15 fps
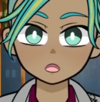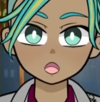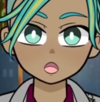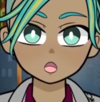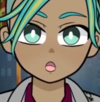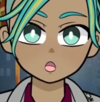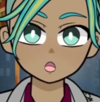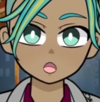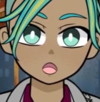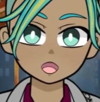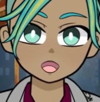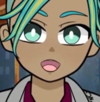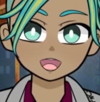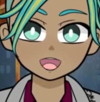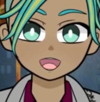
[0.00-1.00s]
long
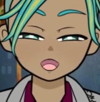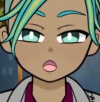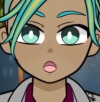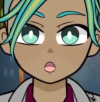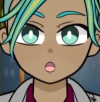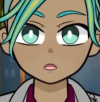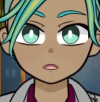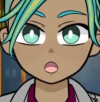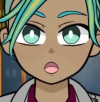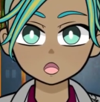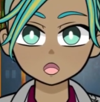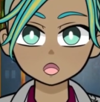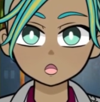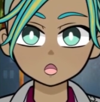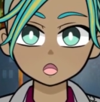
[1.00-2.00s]
necks to look over the
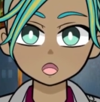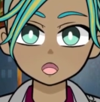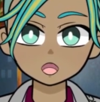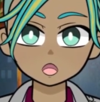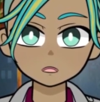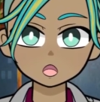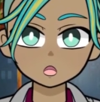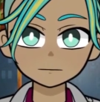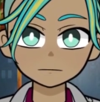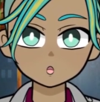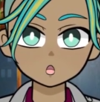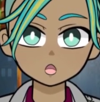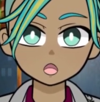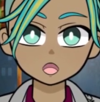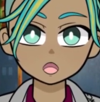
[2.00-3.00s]
trees of their
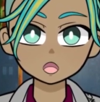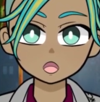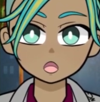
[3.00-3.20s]
forest.